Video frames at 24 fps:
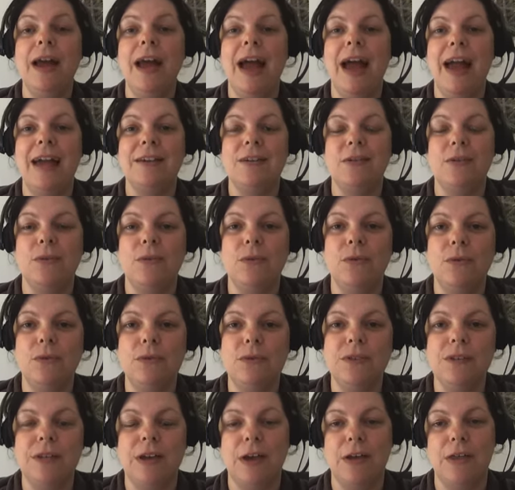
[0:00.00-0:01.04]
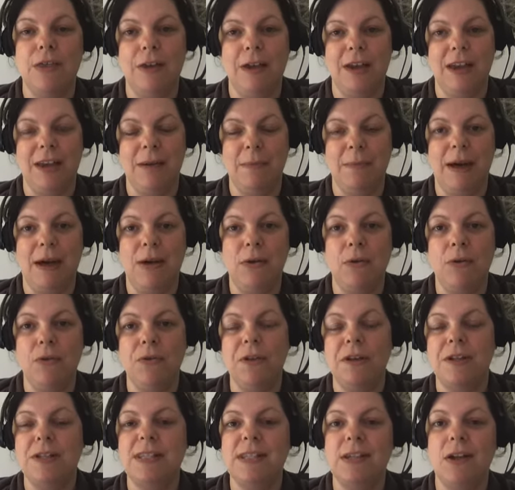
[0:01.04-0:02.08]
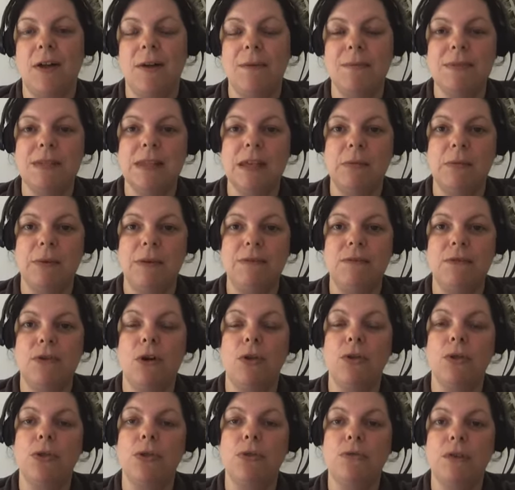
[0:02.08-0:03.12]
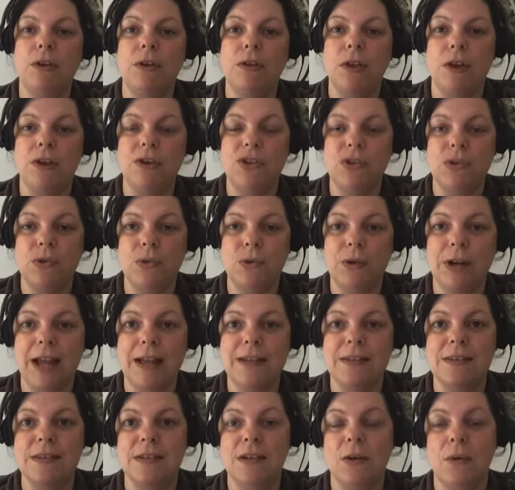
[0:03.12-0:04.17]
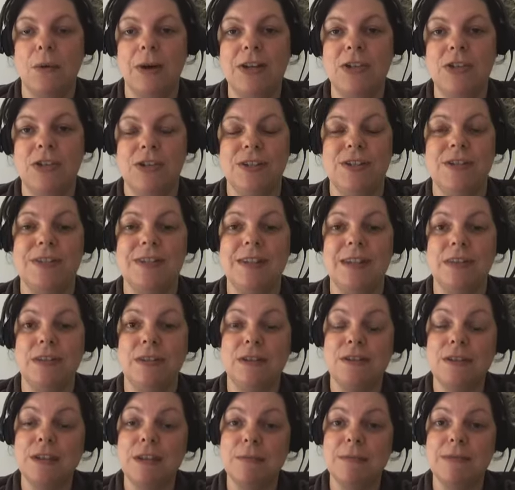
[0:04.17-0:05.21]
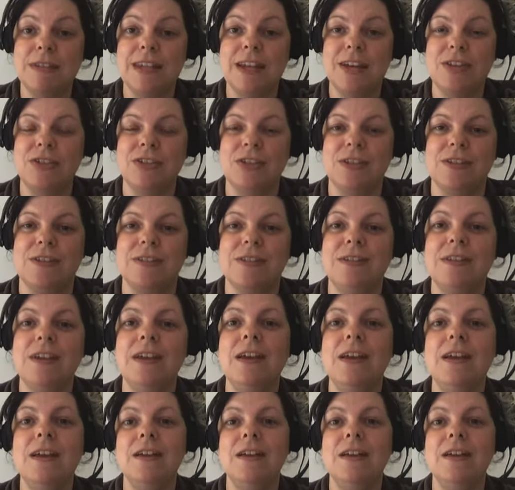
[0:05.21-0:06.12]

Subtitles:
and also think about all those times that we've gone through those short answer questions in the Zoom sessions